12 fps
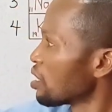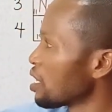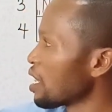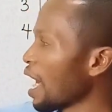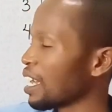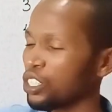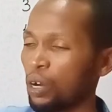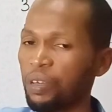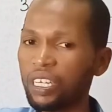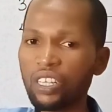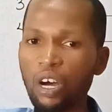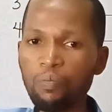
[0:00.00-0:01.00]
the
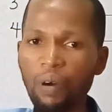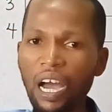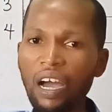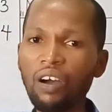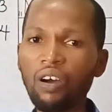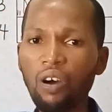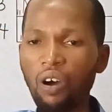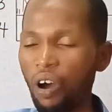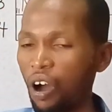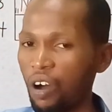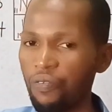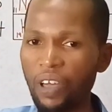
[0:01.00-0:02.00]
atomic number
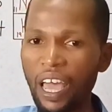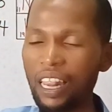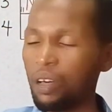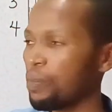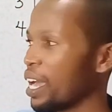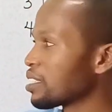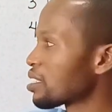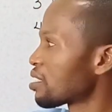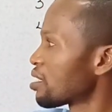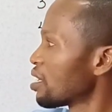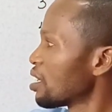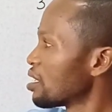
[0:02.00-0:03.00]
of
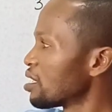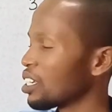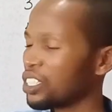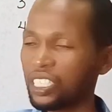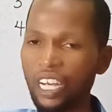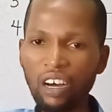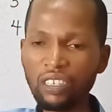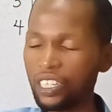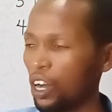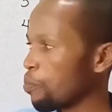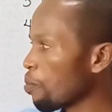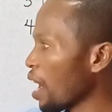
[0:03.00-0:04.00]
elements, the shell
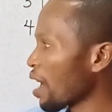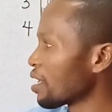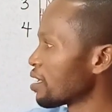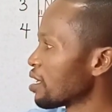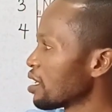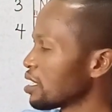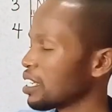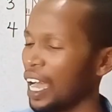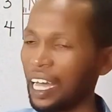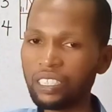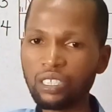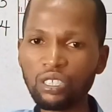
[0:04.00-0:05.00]
number, the
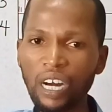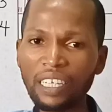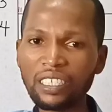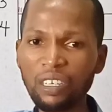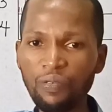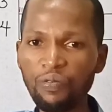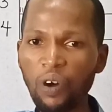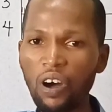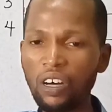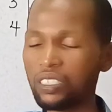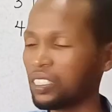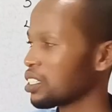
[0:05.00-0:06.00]
attractive
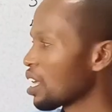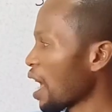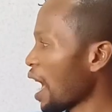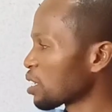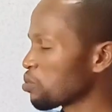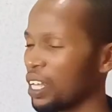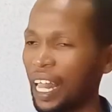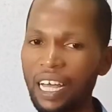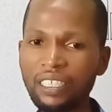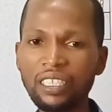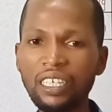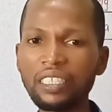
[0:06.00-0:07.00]
force, as well
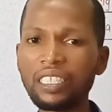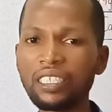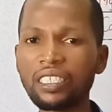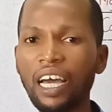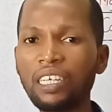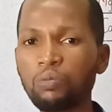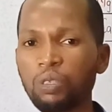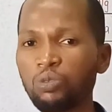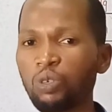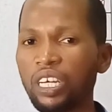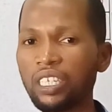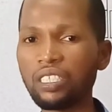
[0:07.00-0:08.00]
as the distance
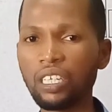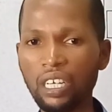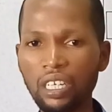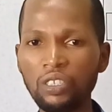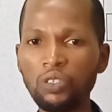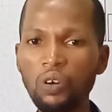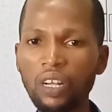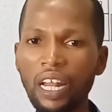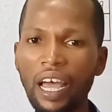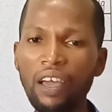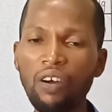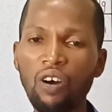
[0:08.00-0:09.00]
between
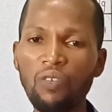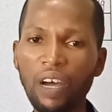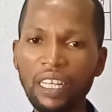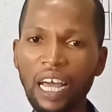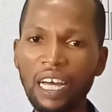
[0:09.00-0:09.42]
nuclei of an